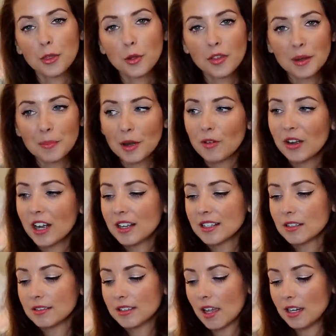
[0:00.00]
I thought they'd be a really
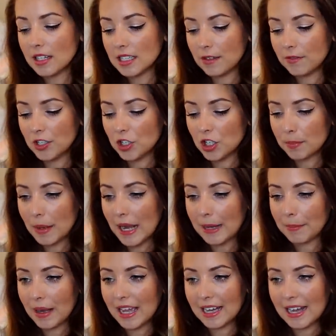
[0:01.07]
nice alternative to just
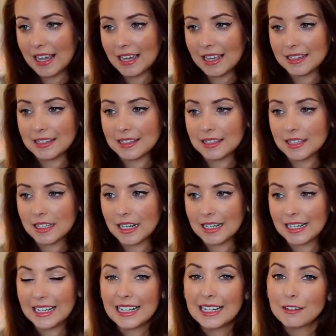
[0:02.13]
plain black leggings in
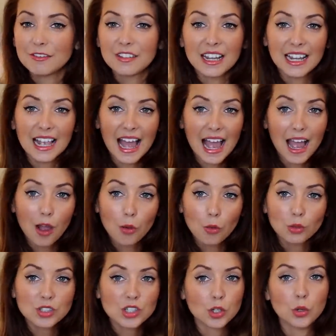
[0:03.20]
an evening
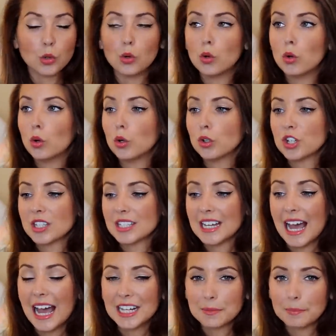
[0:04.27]
out or just
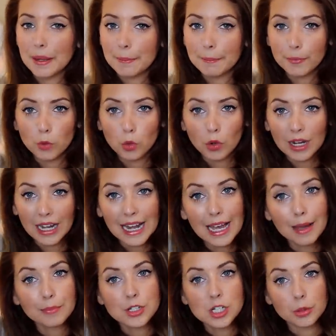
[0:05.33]
to add a bit more
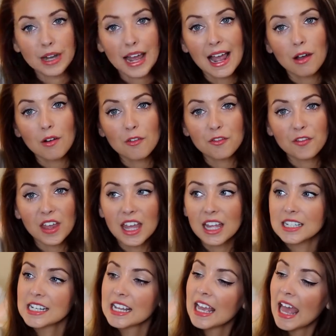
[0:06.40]
glam to an
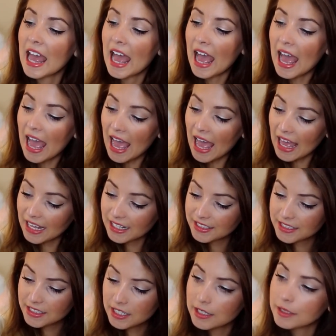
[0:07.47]
outfit
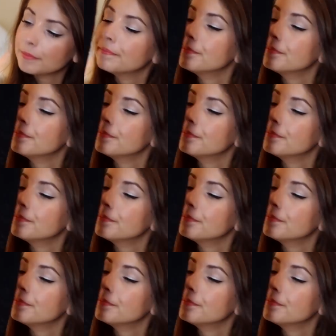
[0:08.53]
and